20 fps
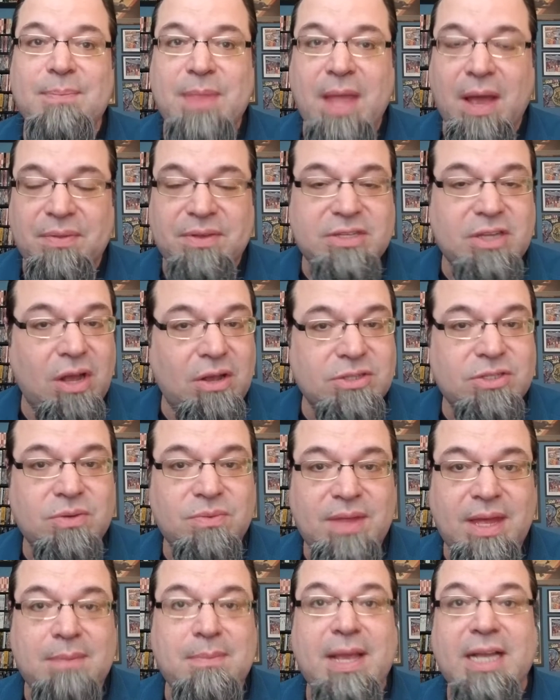Now, this
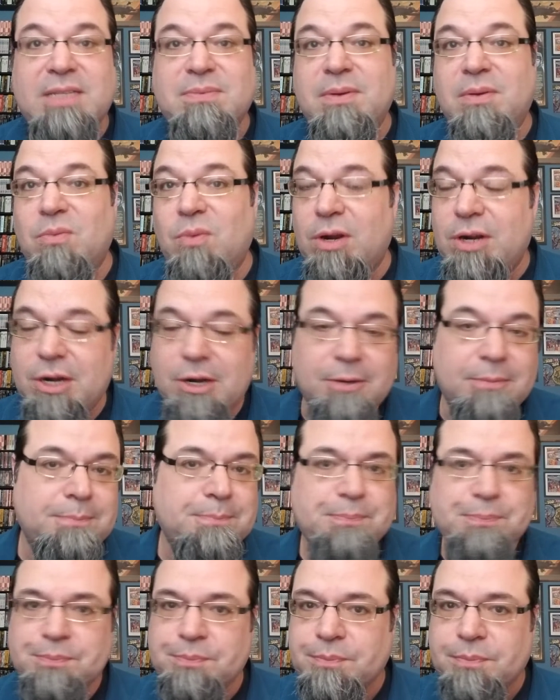also then makes me wonder
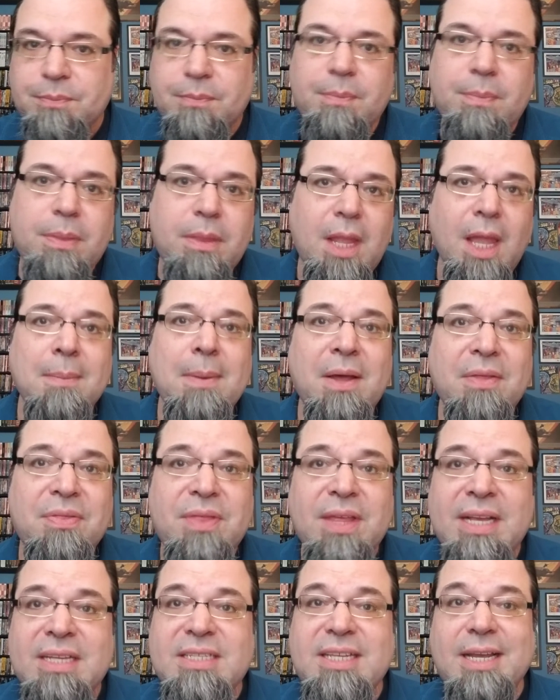
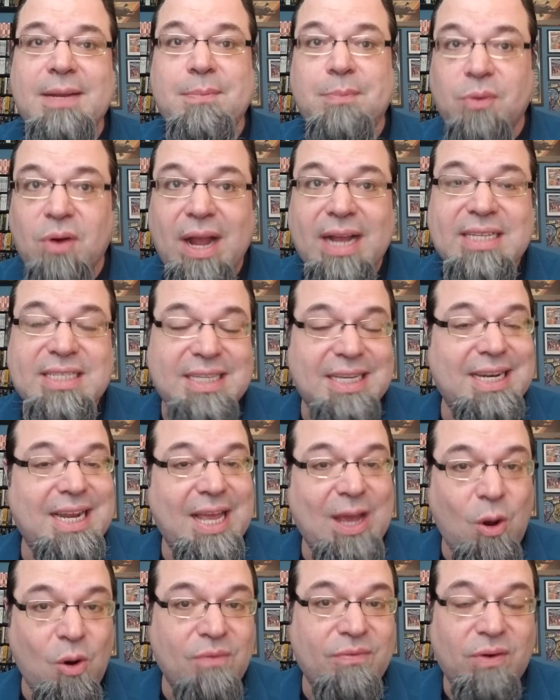about things like Brexit
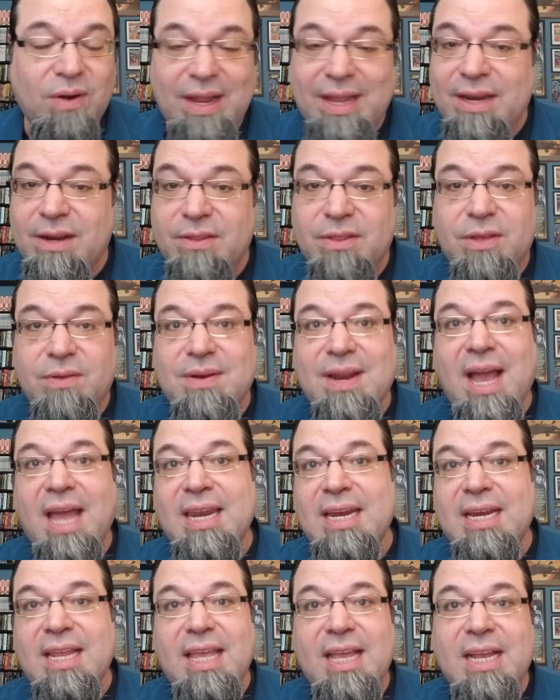over in the
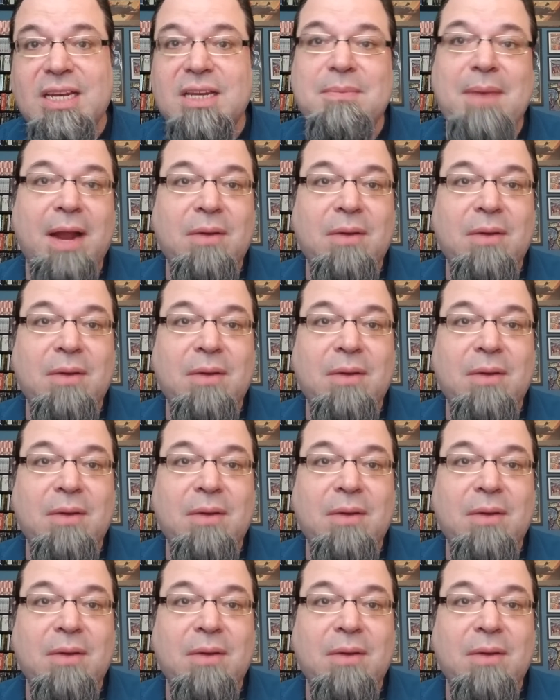United Kingdom.